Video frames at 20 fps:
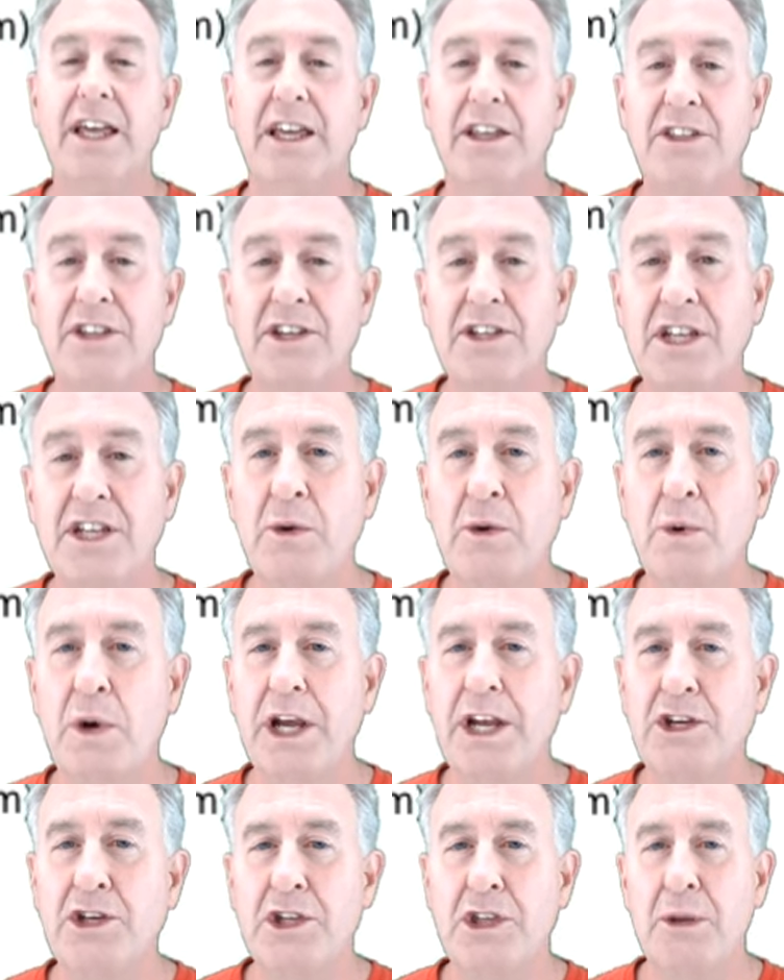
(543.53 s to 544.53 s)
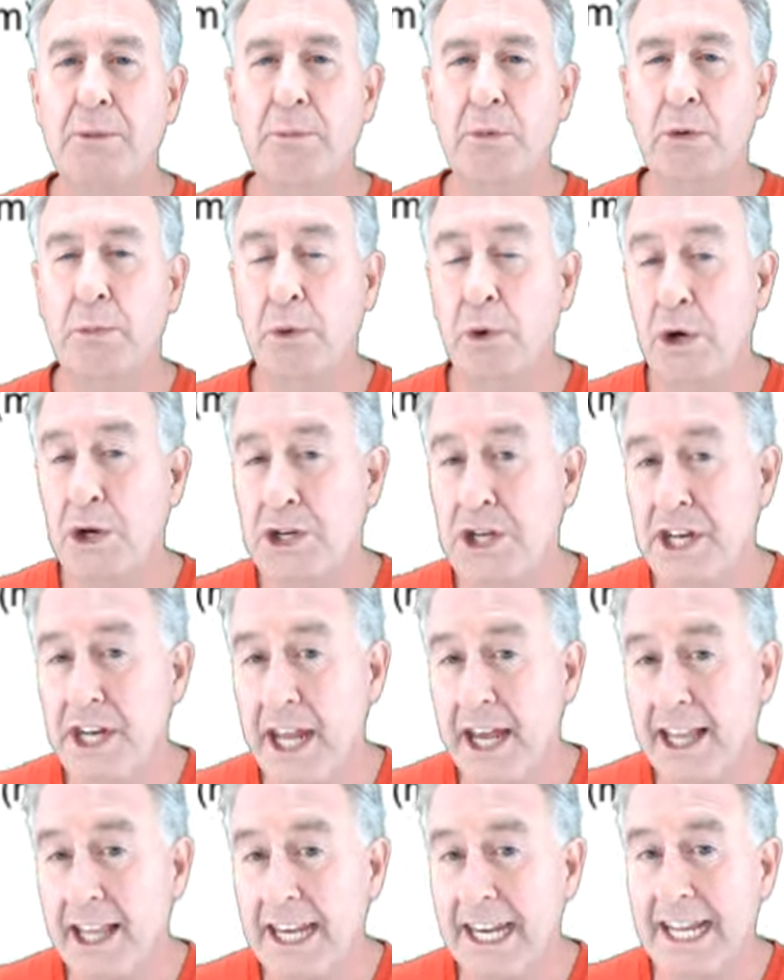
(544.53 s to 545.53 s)
In equation, the
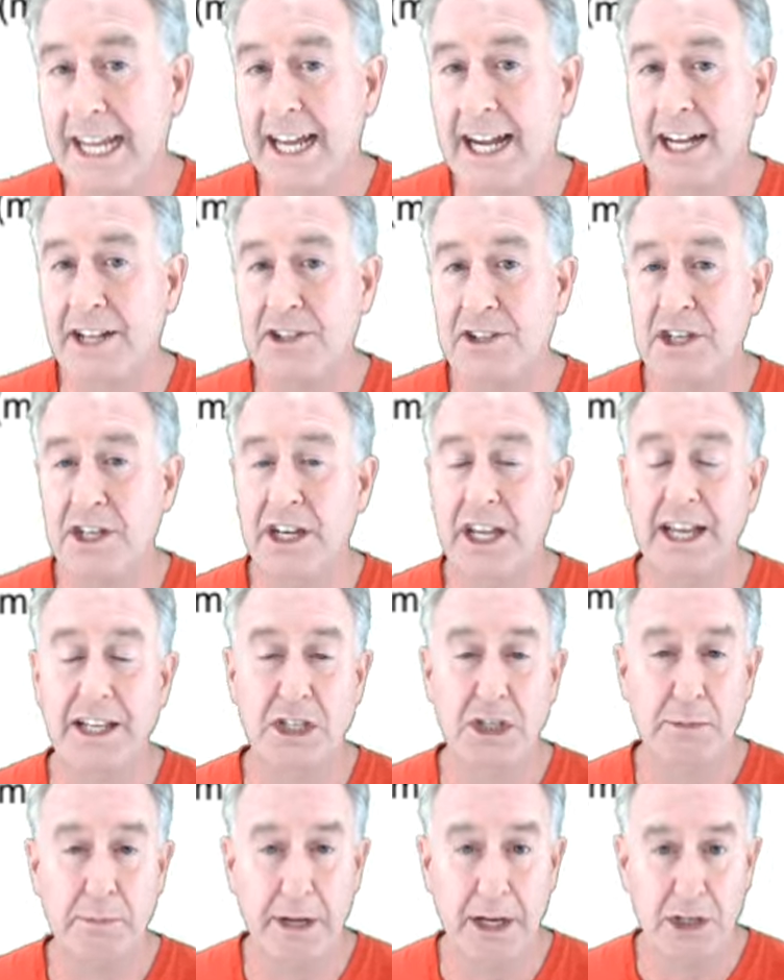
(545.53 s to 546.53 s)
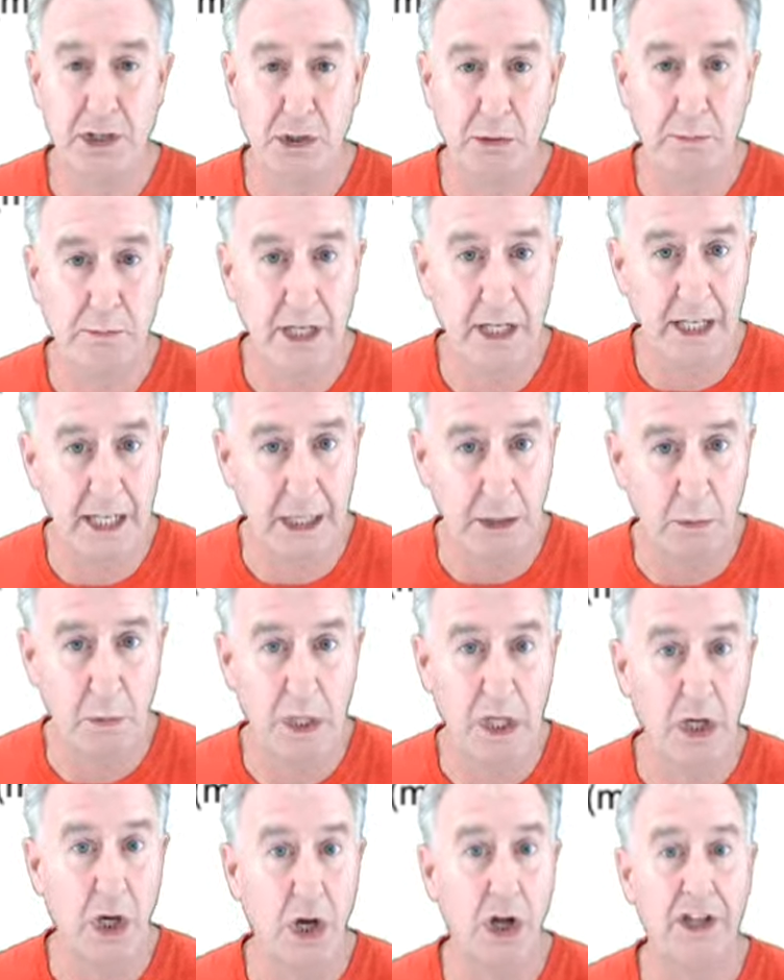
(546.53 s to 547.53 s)
proportionality constant has special meaning.
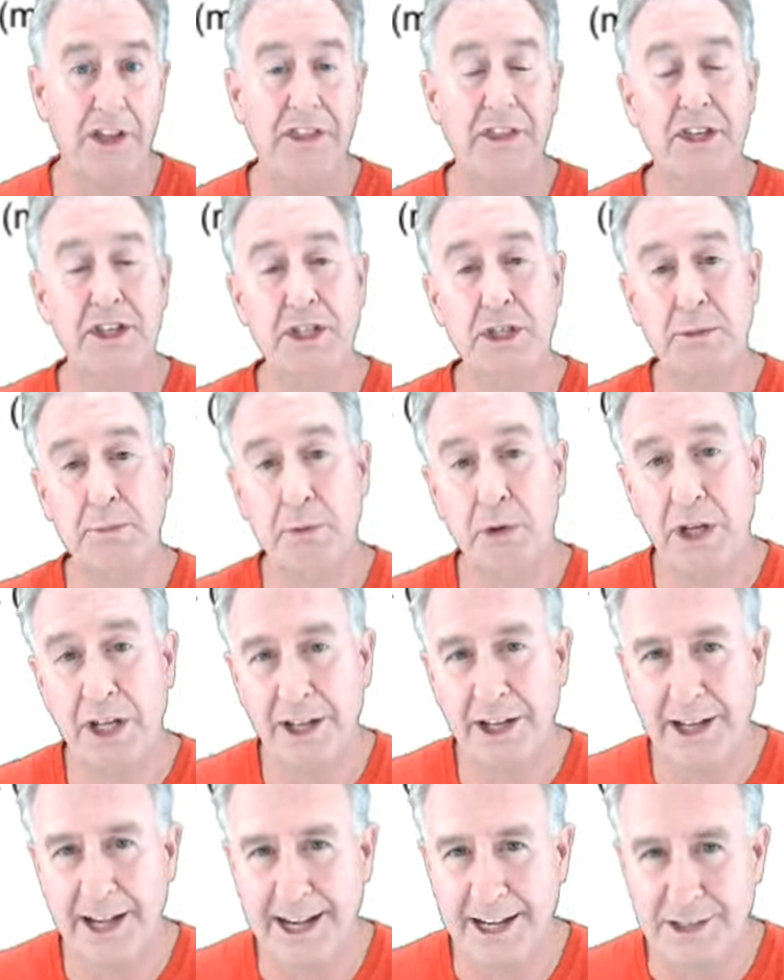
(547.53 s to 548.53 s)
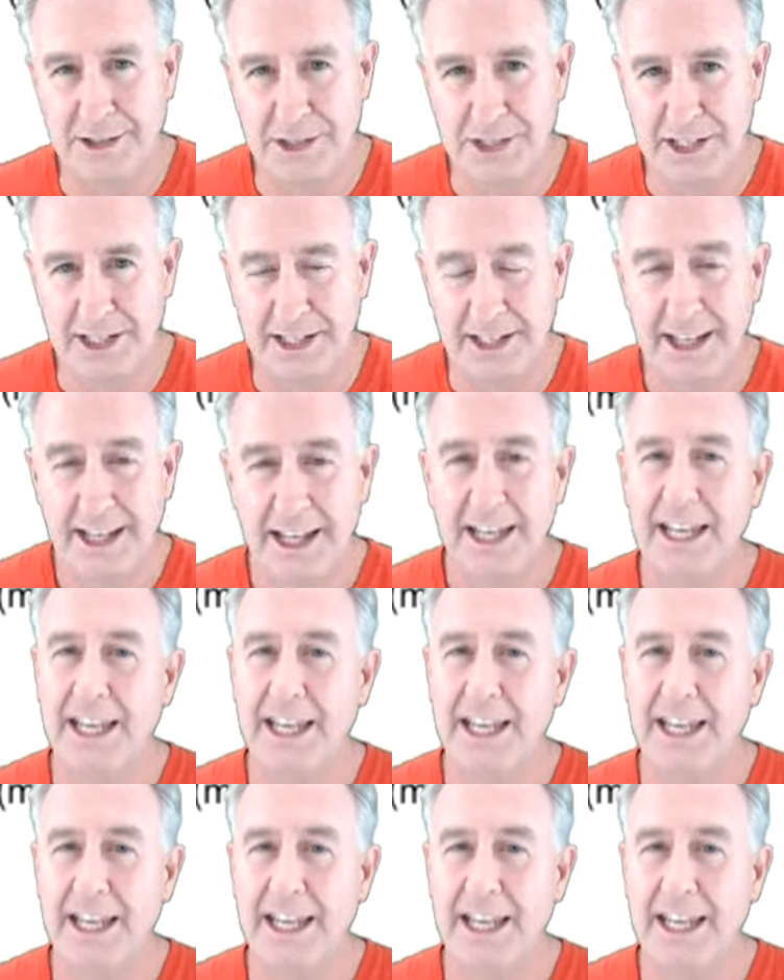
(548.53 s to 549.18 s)
We call it the spring constant.